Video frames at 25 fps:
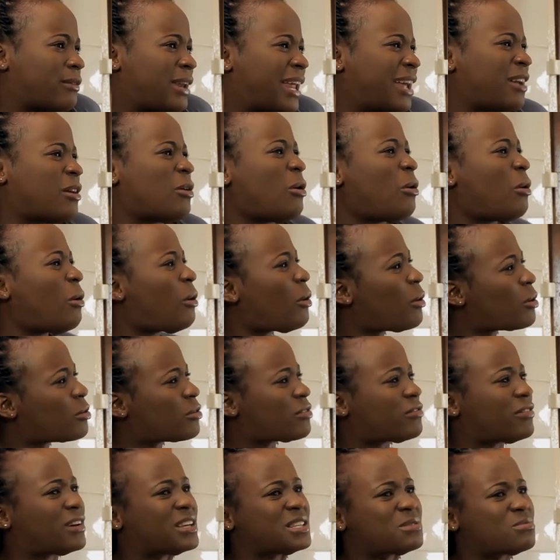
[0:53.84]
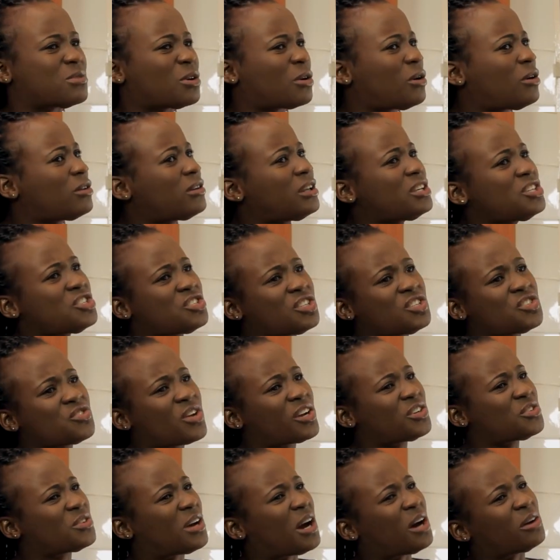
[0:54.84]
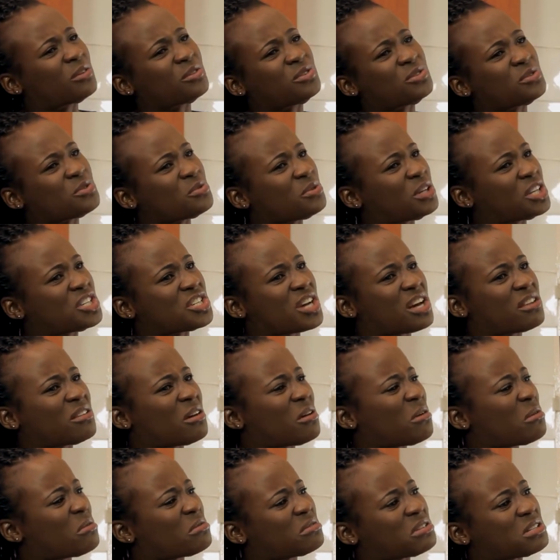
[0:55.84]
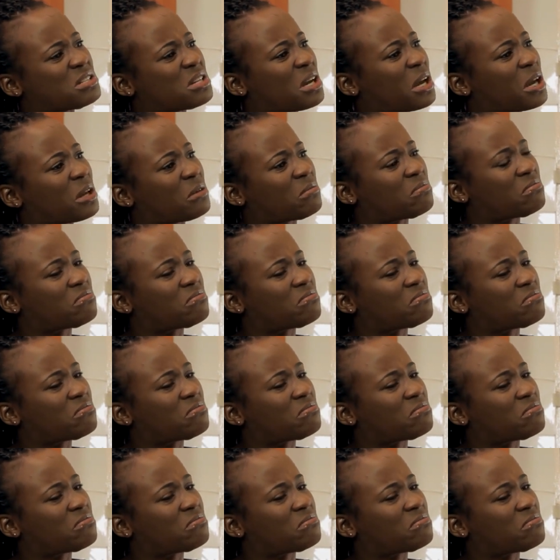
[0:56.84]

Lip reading: Like, all of us, we always just try to outdo each other all the time.